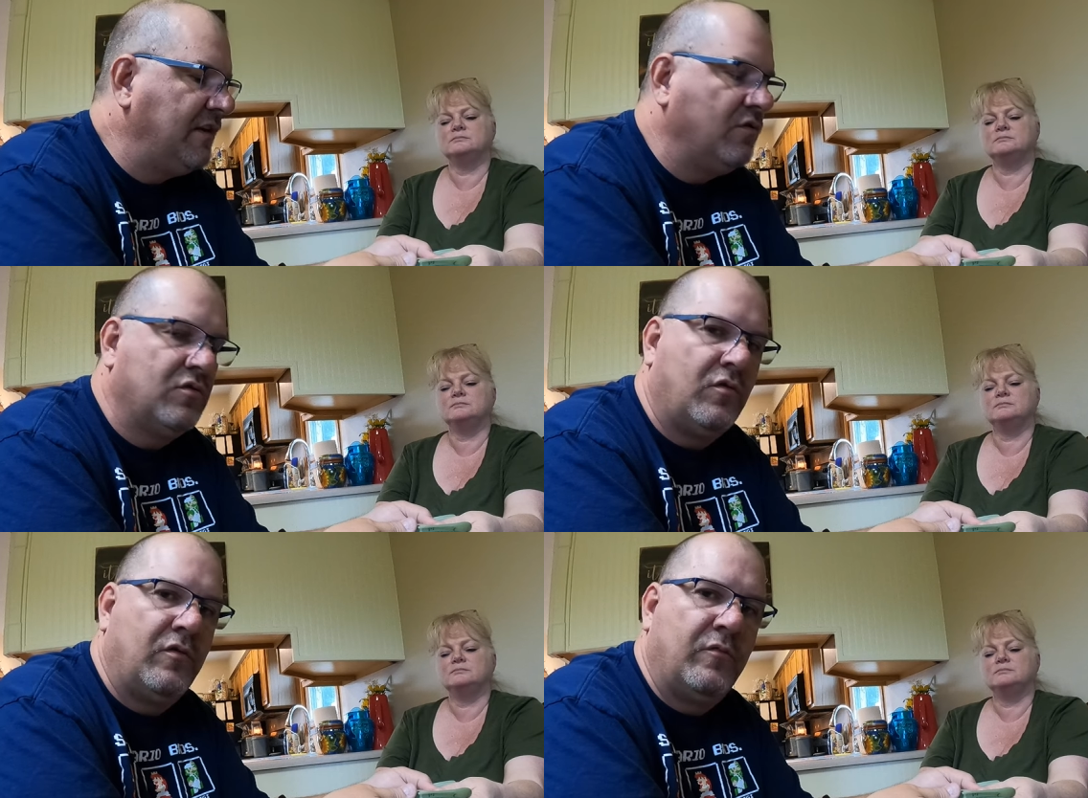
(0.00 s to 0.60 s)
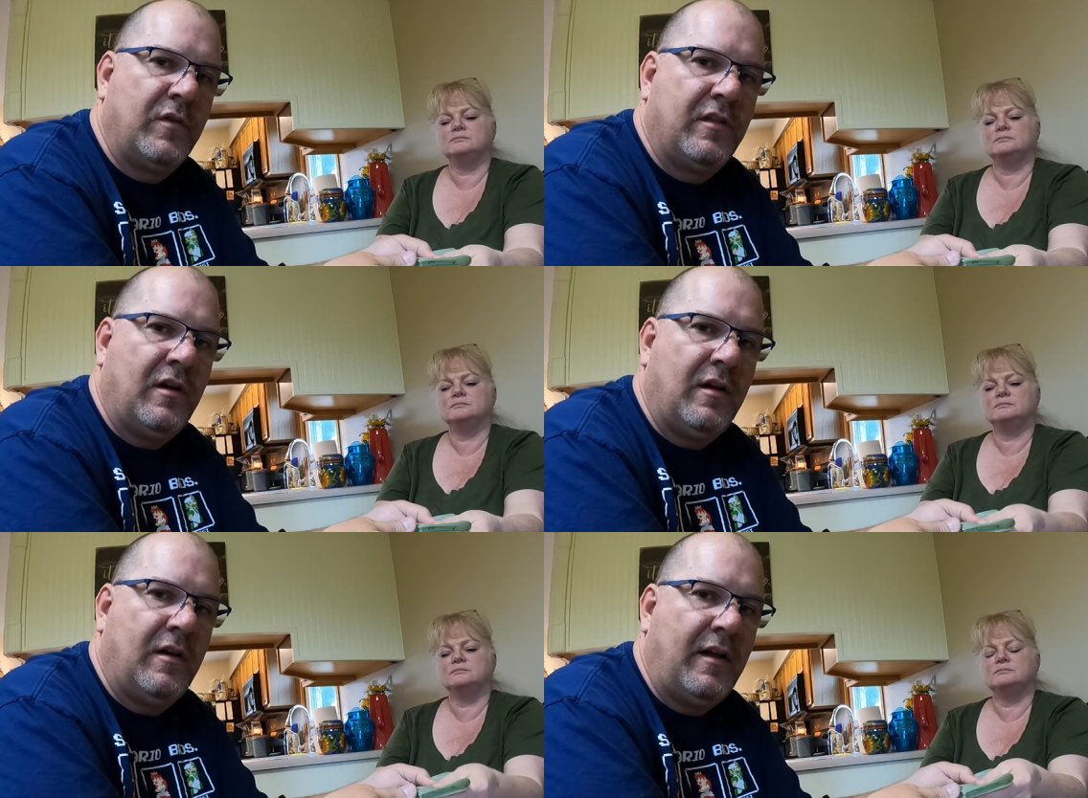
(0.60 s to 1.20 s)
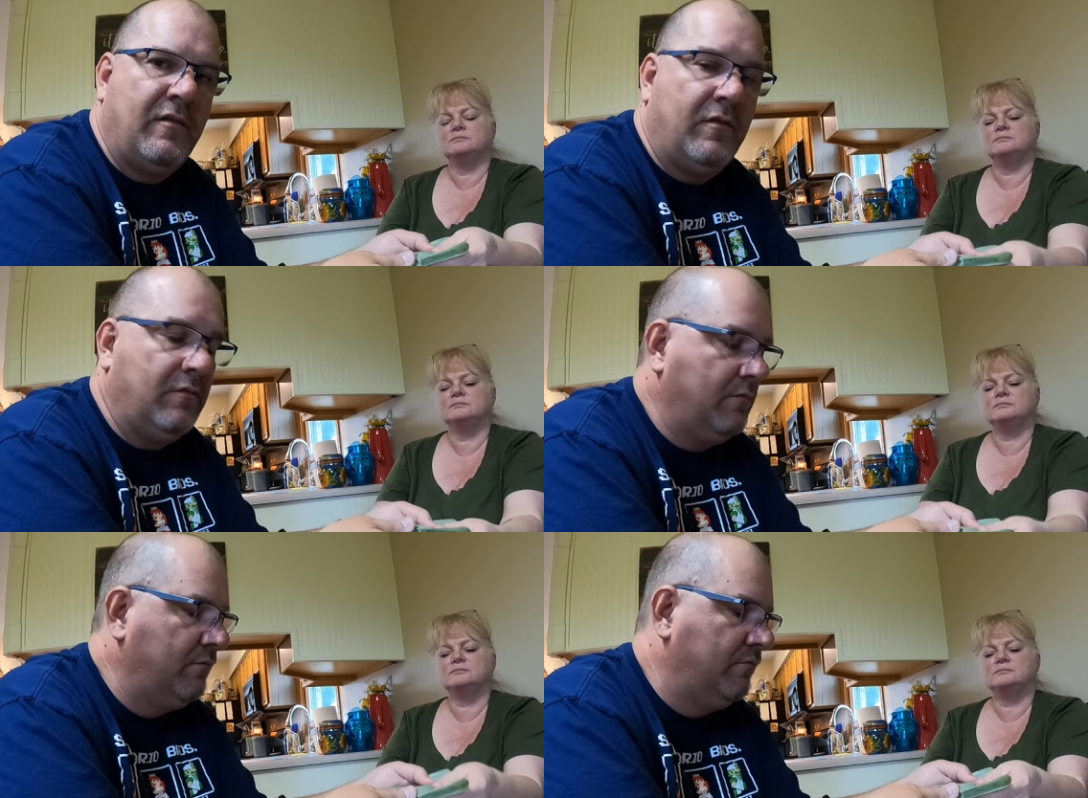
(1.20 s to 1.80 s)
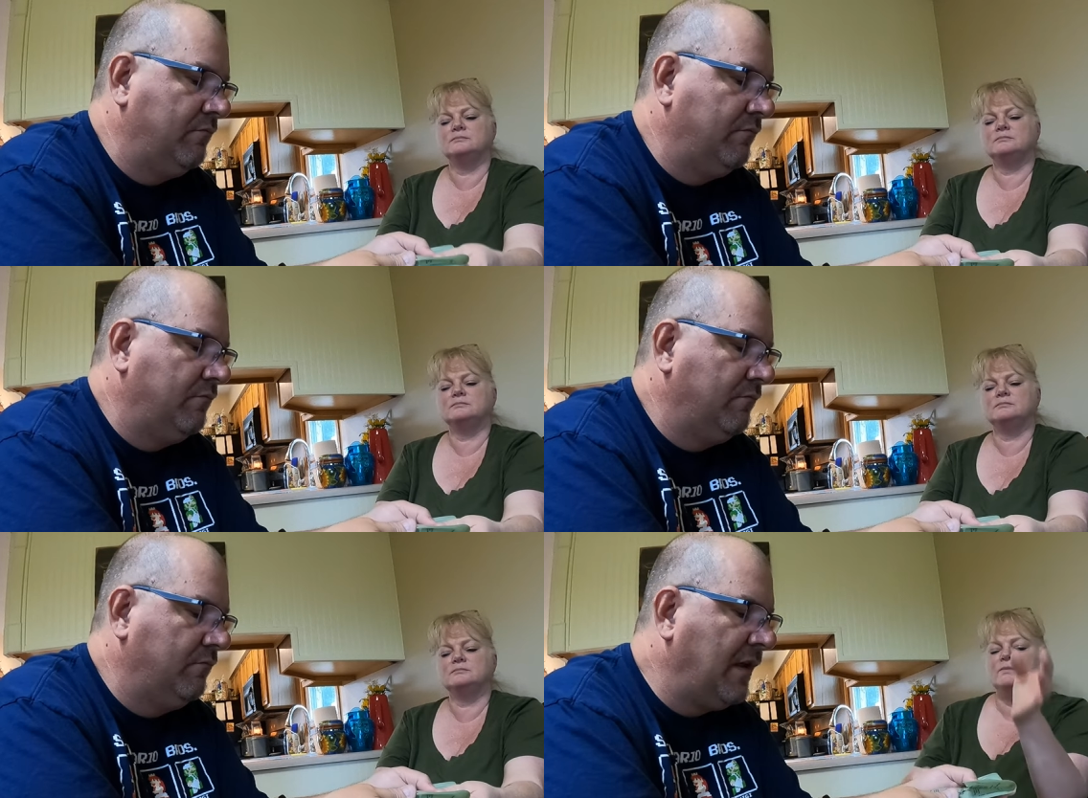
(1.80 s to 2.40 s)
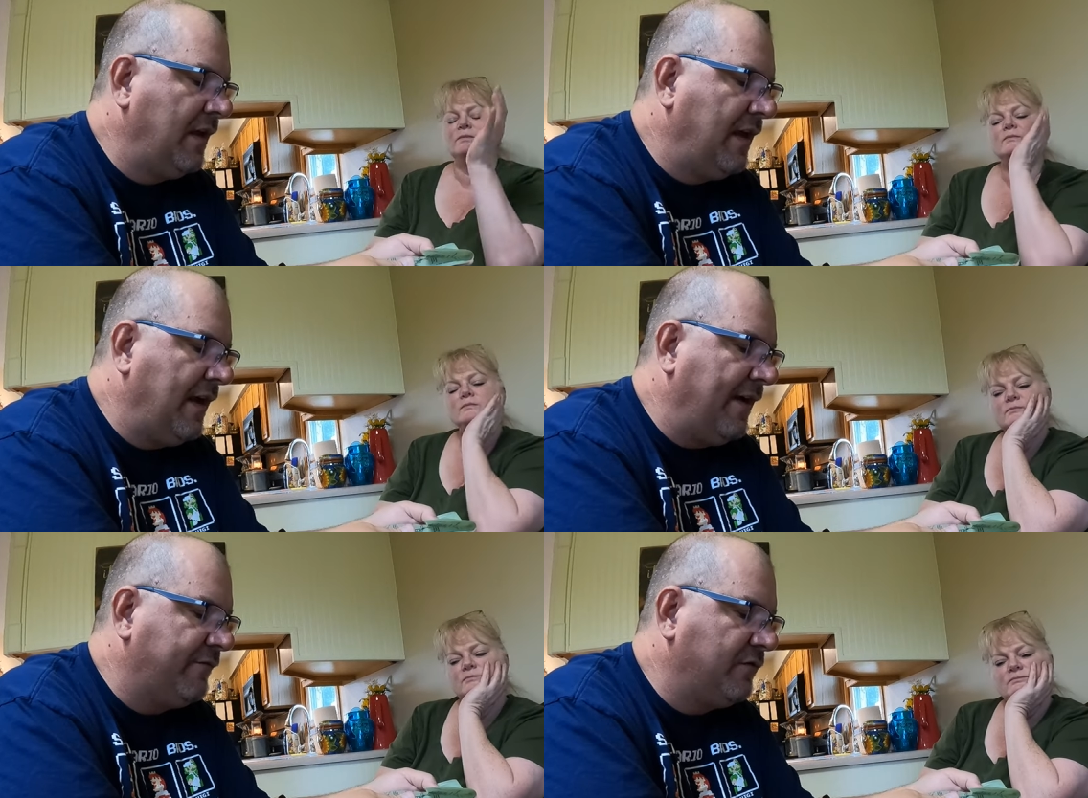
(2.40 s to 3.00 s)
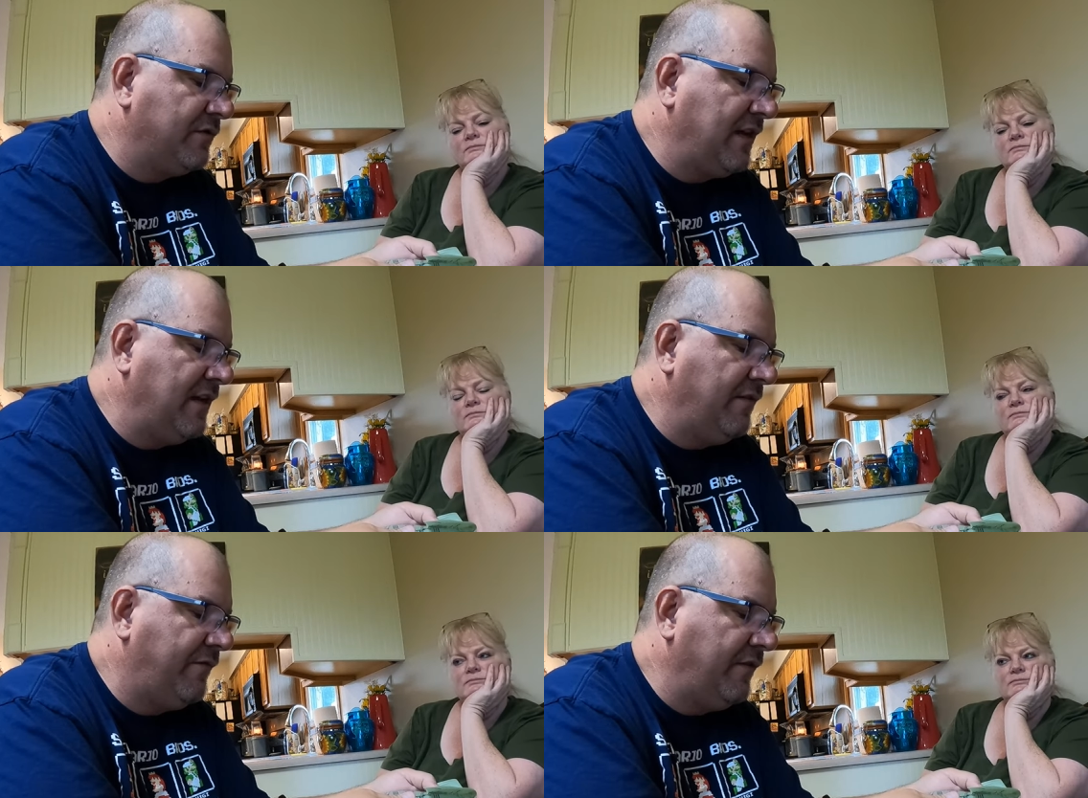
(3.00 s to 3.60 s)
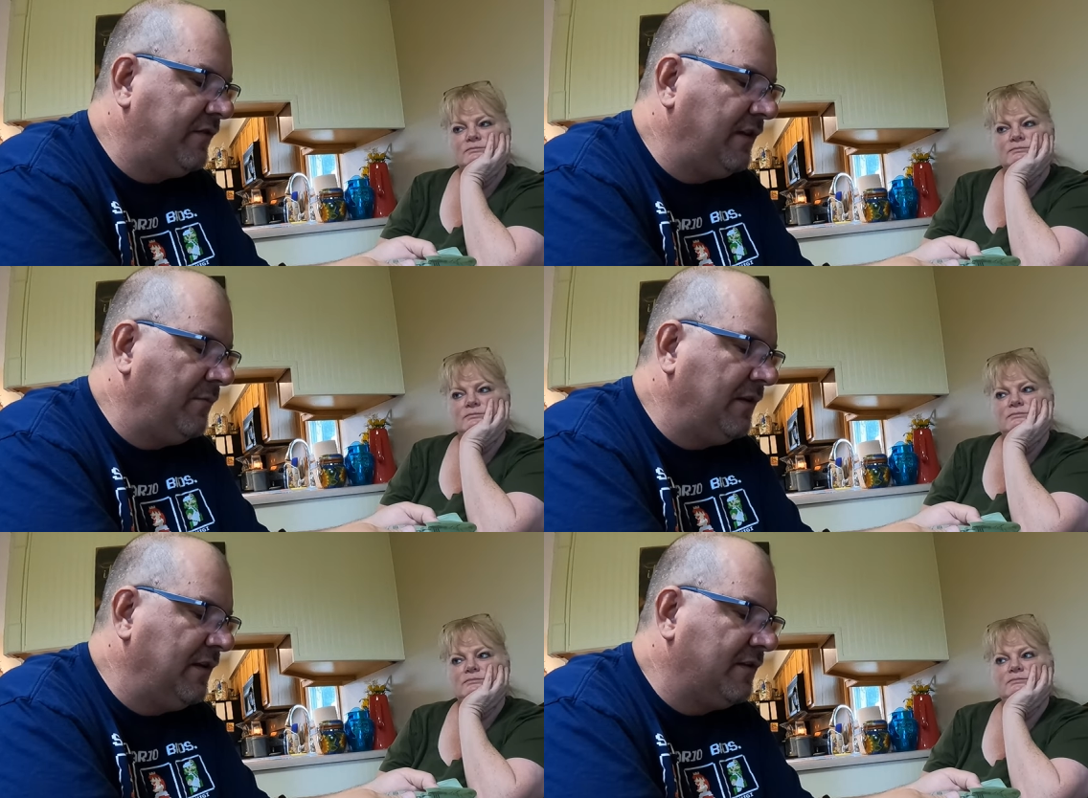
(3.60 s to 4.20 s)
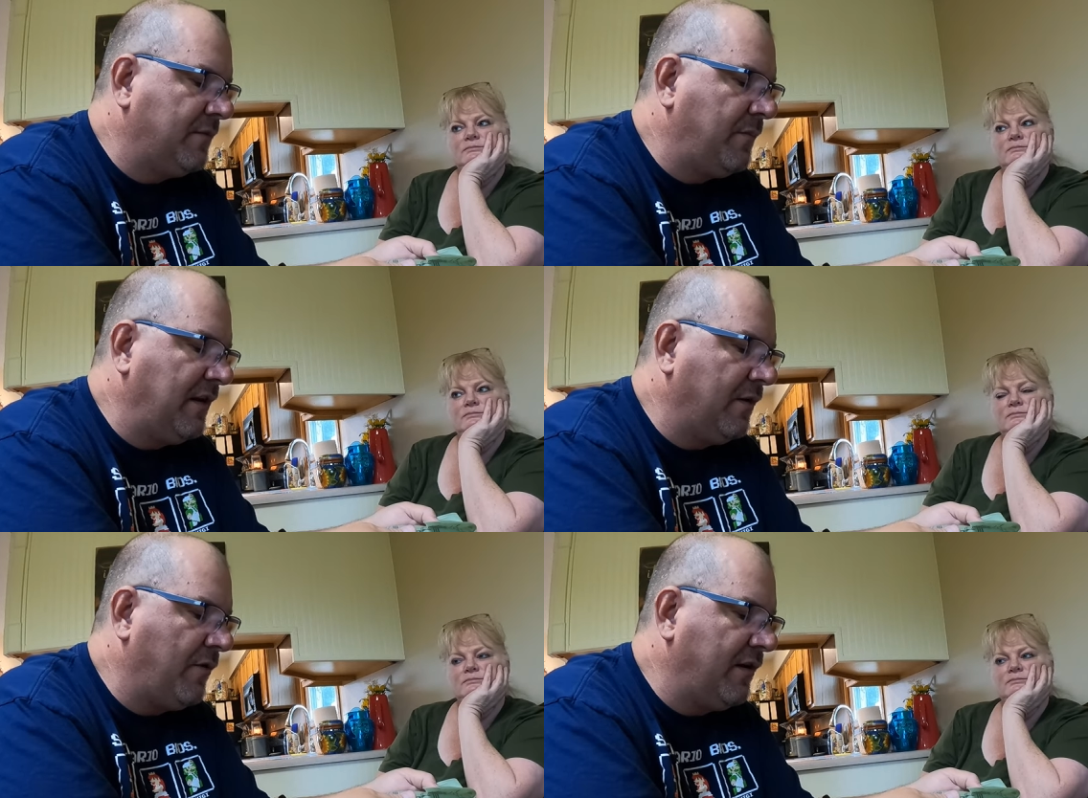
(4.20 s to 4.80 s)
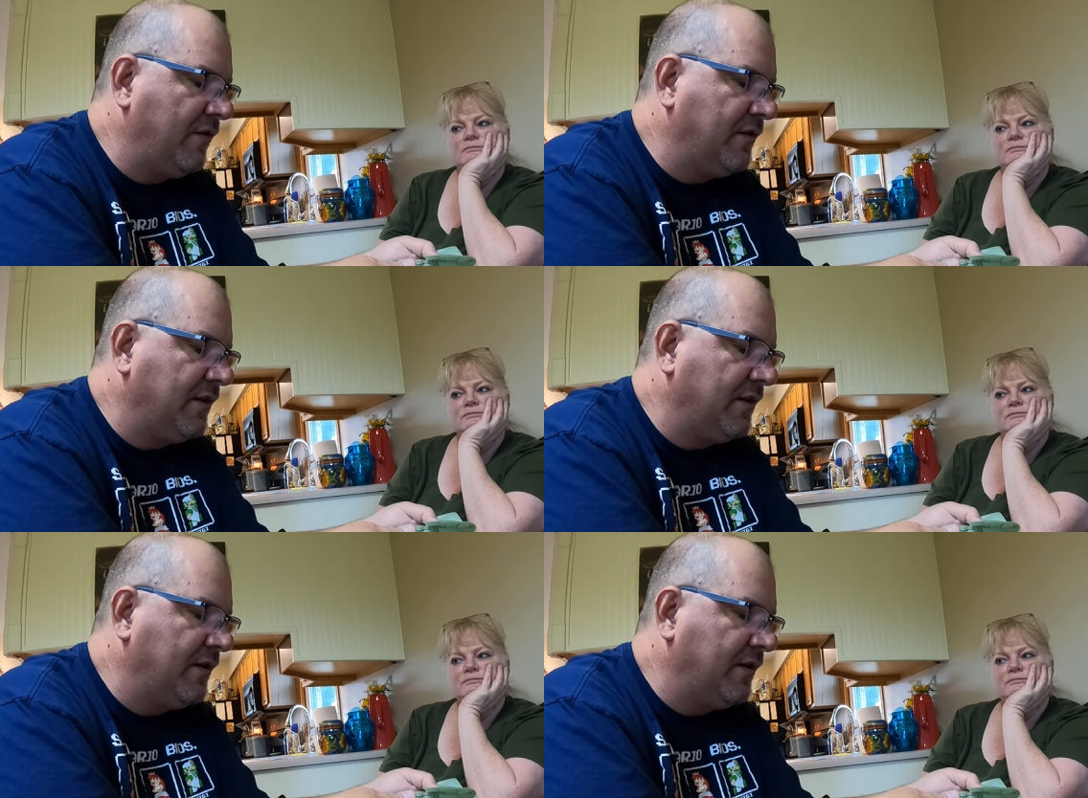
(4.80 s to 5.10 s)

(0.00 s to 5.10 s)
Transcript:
Speaker 1: ten years older than we thought. I don't know. After ten to fifteen minutes, depending upon air